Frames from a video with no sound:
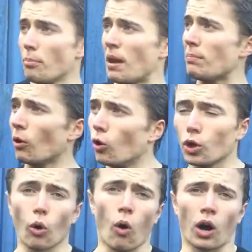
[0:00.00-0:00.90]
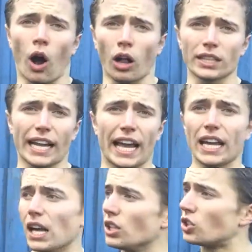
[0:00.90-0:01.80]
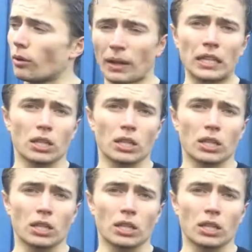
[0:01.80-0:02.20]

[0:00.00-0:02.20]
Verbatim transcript: People who go on holiday sometimes